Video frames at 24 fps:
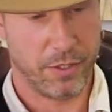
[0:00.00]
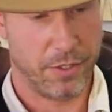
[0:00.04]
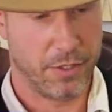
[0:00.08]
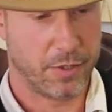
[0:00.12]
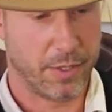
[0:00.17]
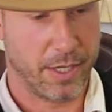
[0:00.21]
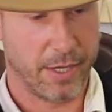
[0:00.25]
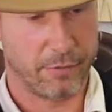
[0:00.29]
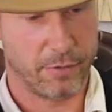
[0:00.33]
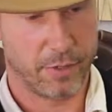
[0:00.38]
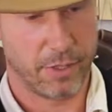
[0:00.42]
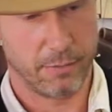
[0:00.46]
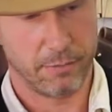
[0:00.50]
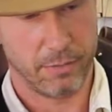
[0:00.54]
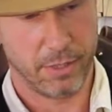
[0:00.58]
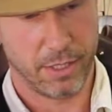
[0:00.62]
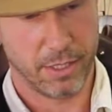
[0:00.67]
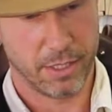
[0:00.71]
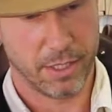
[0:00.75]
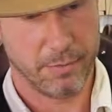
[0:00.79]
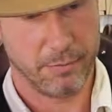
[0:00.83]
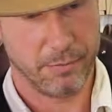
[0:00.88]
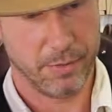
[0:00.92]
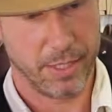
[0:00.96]
You don't have to
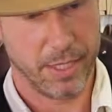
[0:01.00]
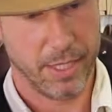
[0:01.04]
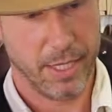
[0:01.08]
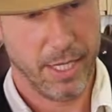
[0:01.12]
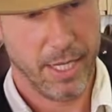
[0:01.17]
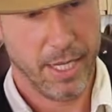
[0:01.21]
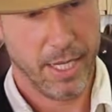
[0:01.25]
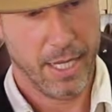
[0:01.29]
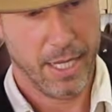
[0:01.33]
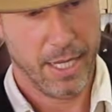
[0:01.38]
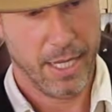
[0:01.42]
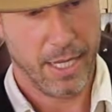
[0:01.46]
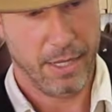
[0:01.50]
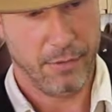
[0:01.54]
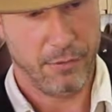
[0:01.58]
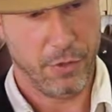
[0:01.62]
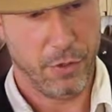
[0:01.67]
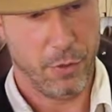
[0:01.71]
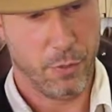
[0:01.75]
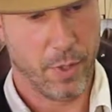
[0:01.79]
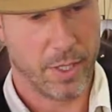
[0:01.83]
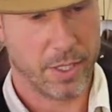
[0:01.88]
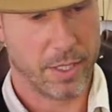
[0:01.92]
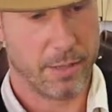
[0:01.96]
unplug it, but if
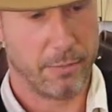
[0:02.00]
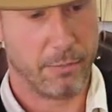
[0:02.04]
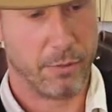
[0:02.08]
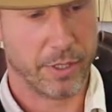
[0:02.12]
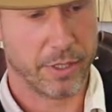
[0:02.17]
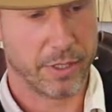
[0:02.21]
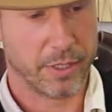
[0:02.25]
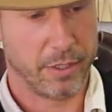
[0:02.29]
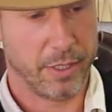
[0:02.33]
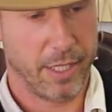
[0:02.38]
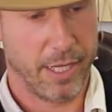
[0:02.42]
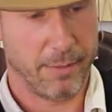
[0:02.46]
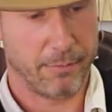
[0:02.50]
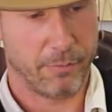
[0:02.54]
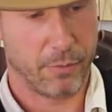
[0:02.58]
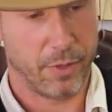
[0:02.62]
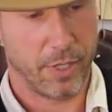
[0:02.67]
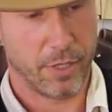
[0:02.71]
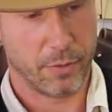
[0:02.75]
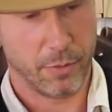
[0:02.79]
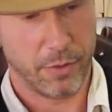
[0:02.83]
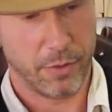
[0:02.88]
you wanted to bring the lamp around